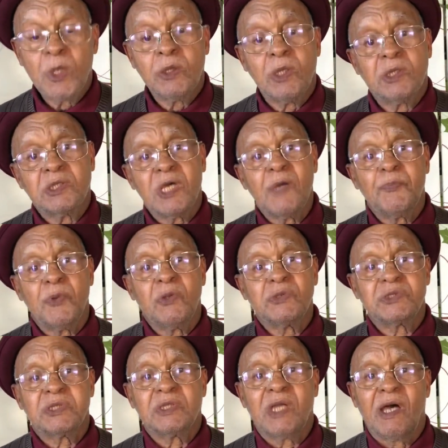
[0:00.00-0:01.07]
Now, Kheper
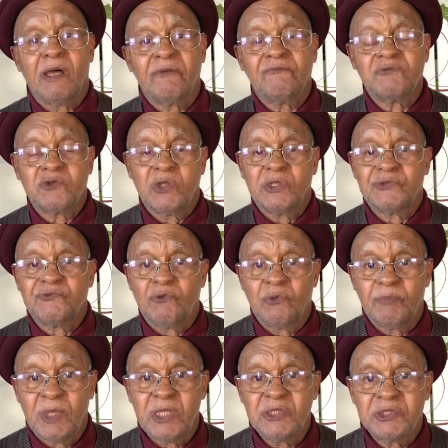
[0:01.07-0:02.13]
is a god of
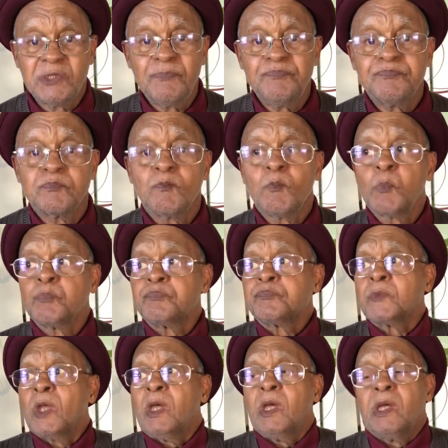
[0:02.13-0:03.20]
transformation,
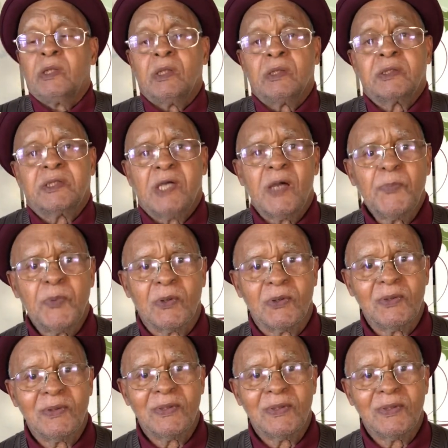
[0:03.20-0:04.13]
and Kheper,